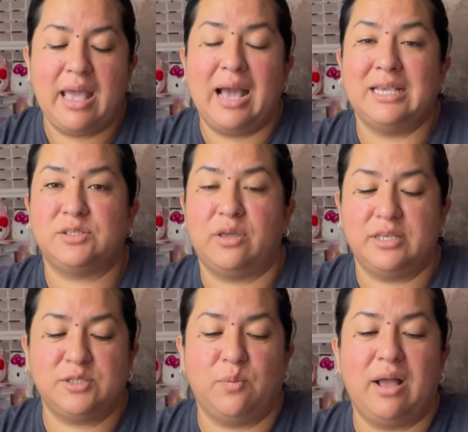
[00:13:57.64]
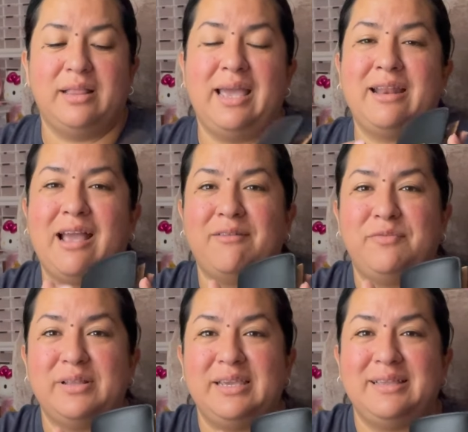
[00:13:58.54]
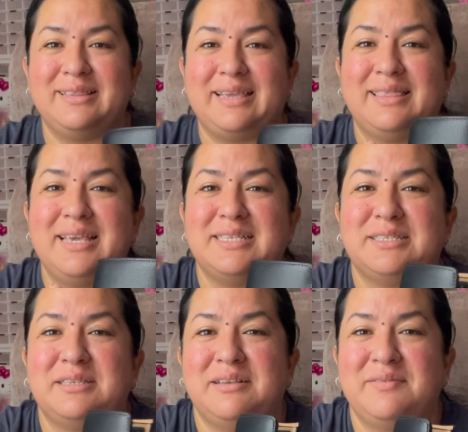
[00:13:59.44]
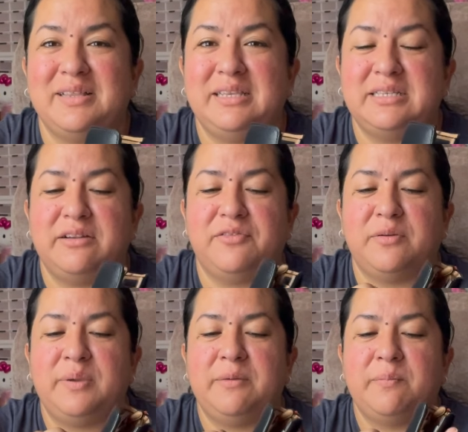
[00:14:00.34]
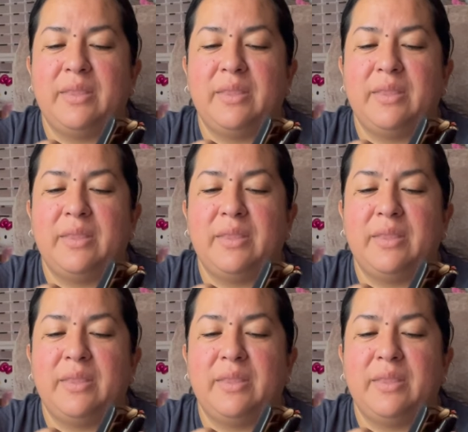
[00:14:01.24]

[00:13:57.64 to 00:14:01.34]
I saw this wallet and I really like, this really did it for me.